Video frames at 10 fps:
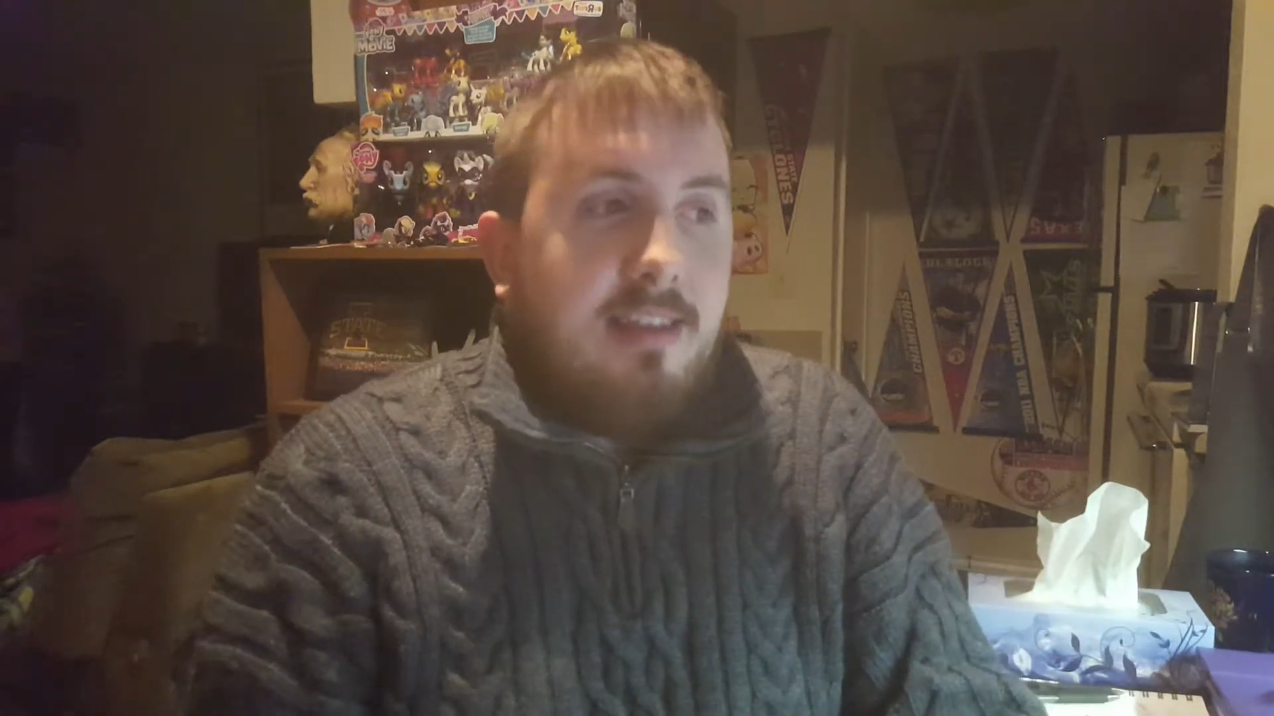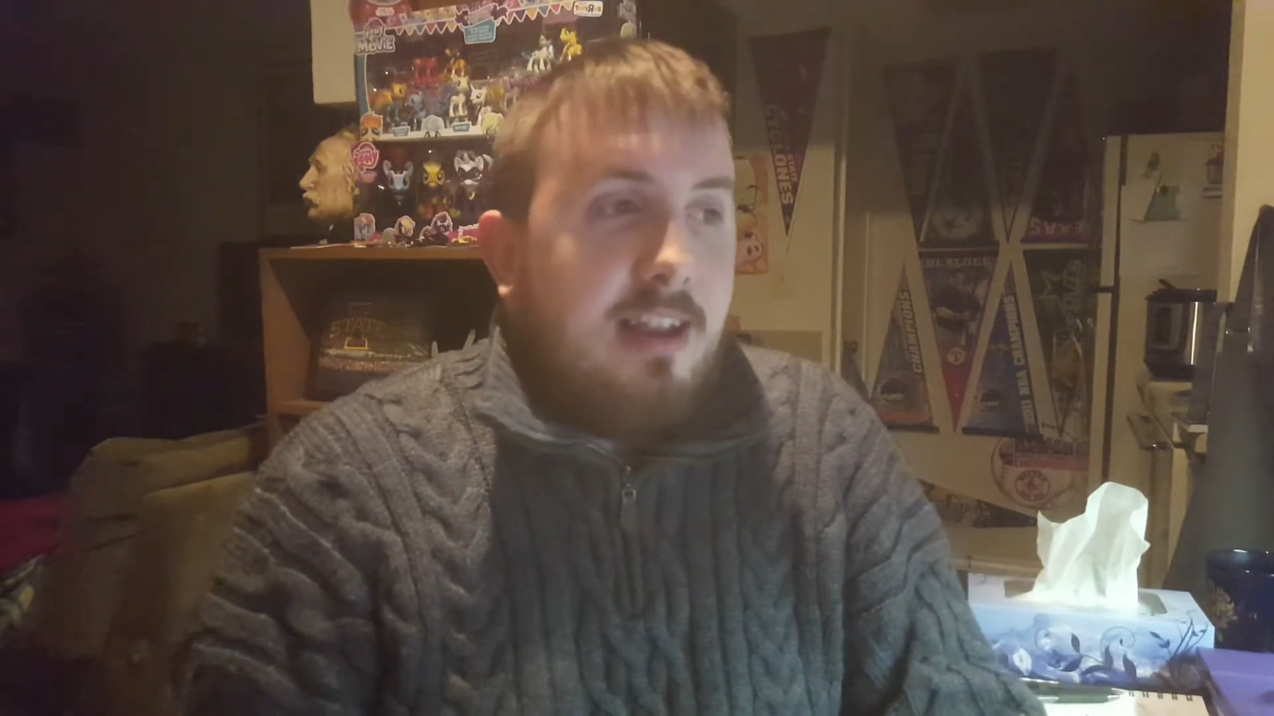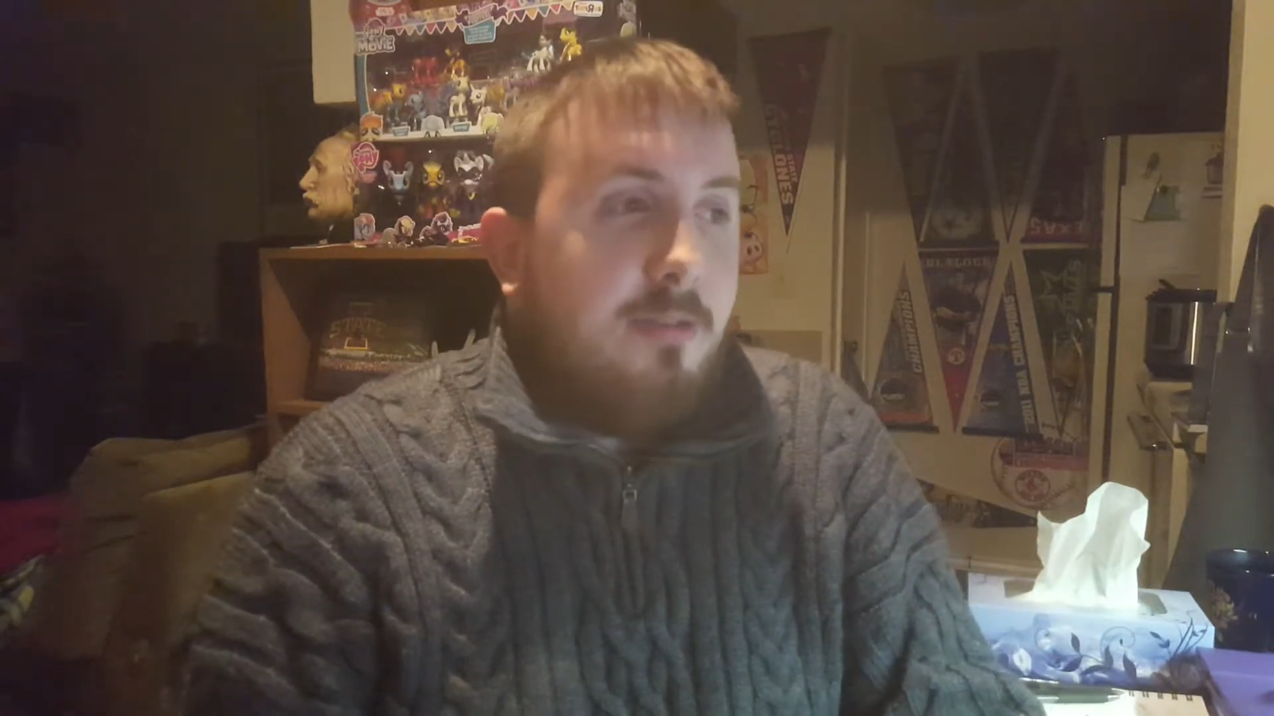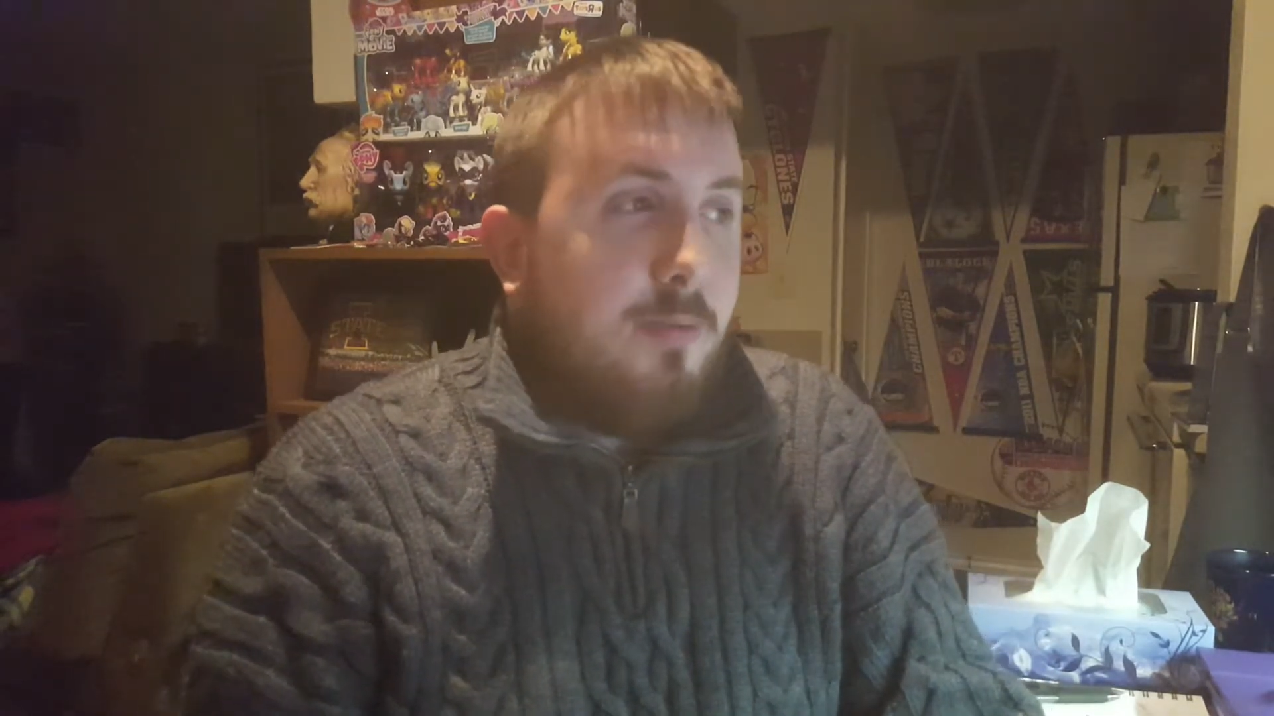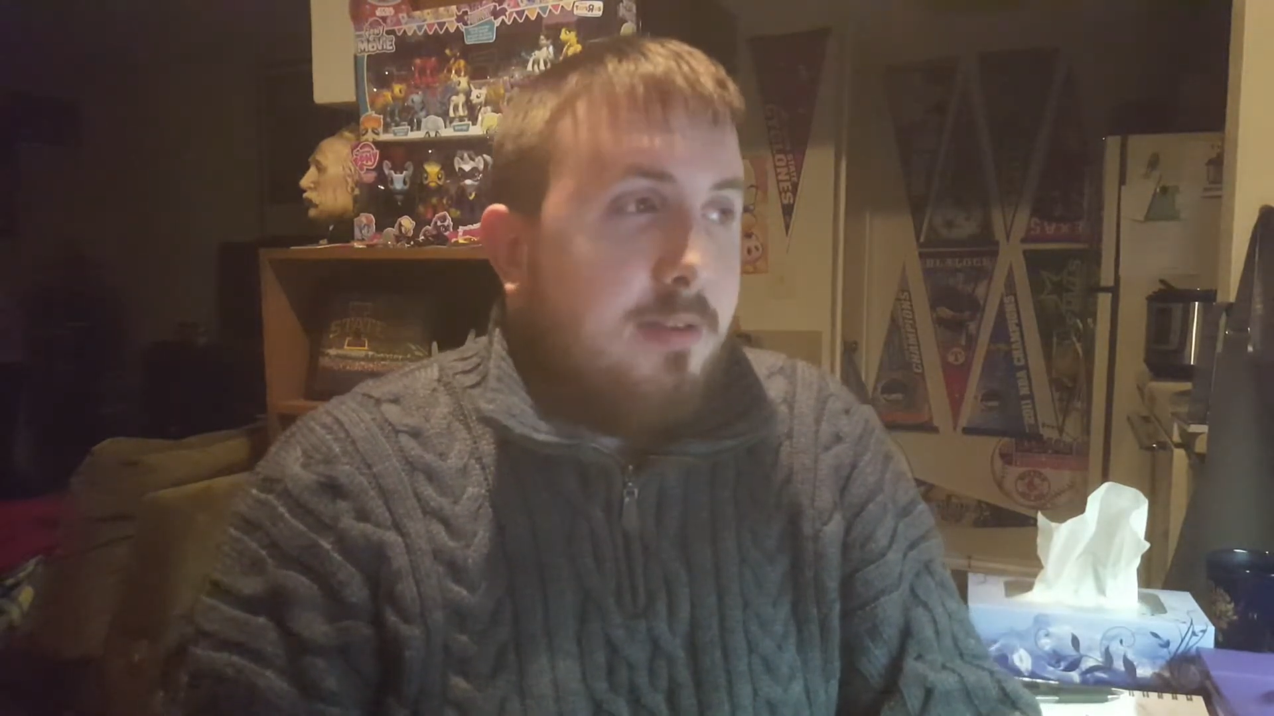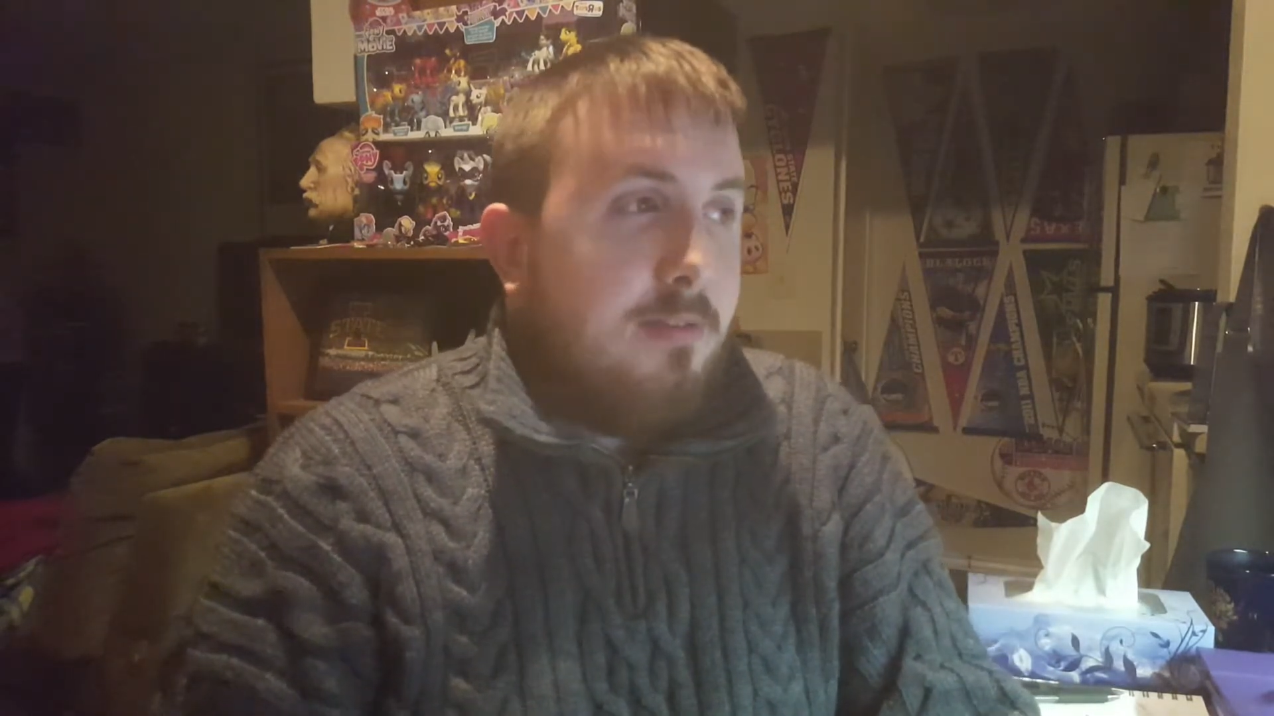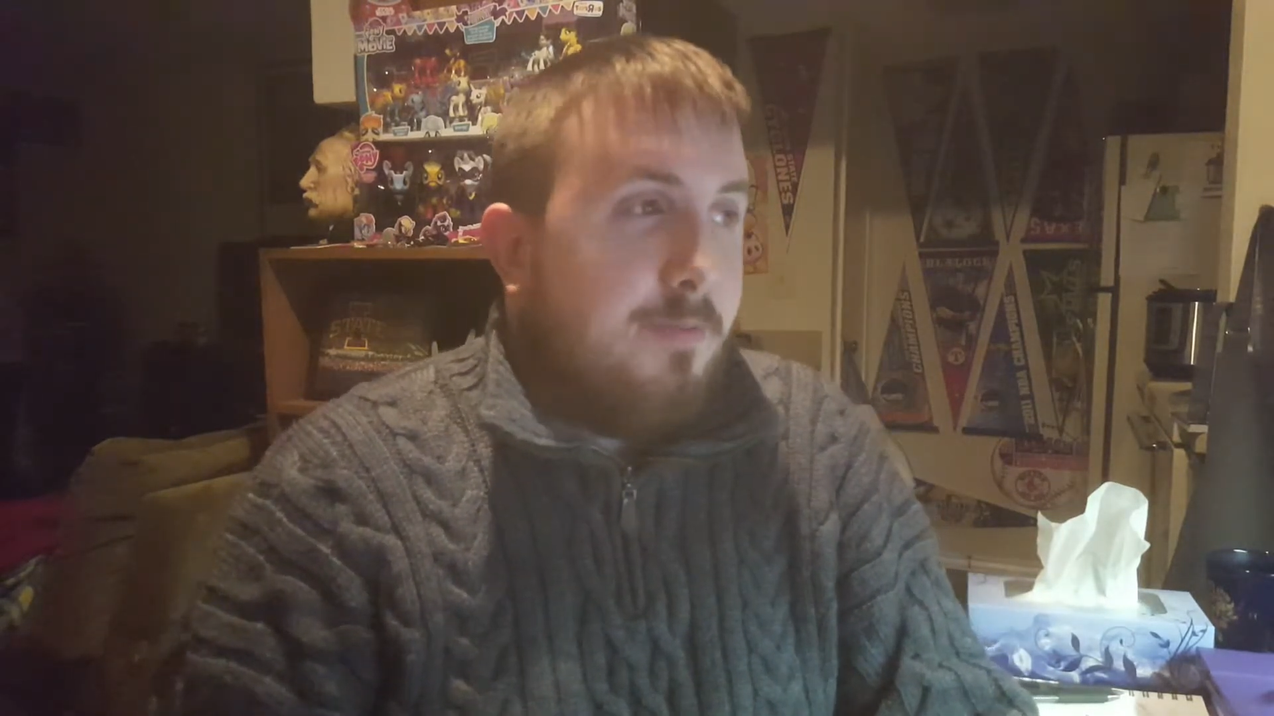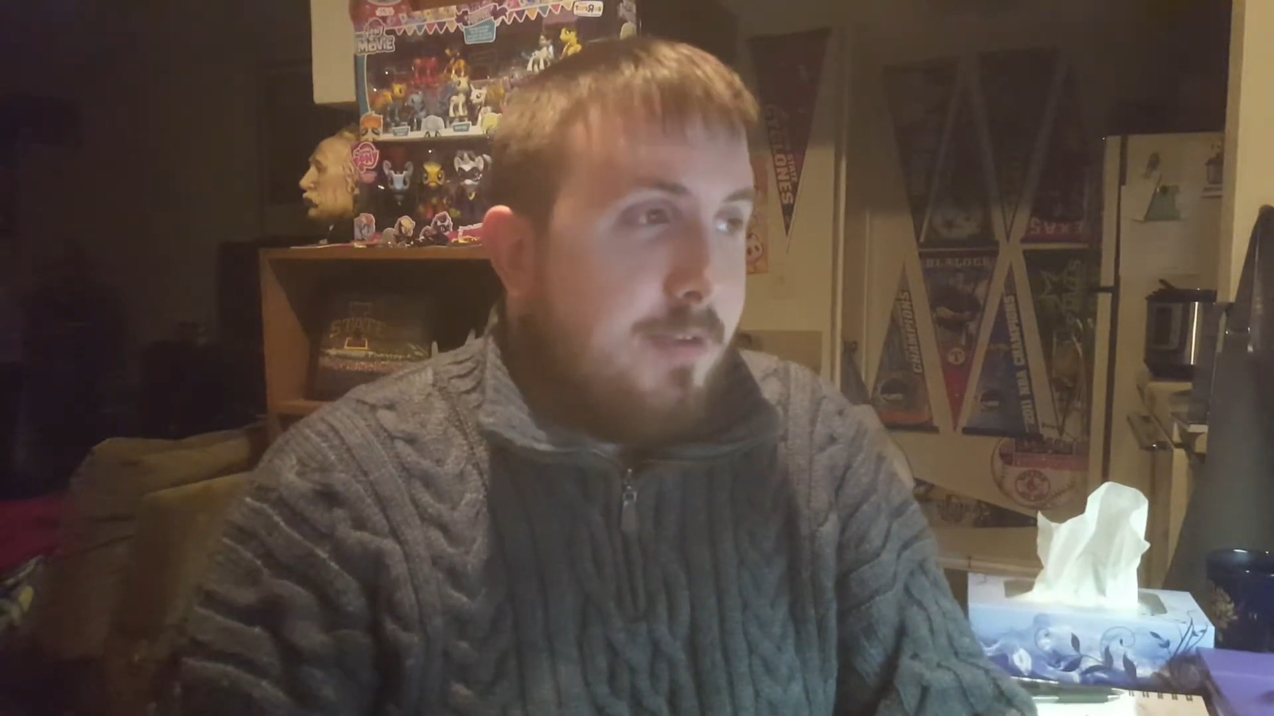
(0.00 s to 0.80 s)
and it was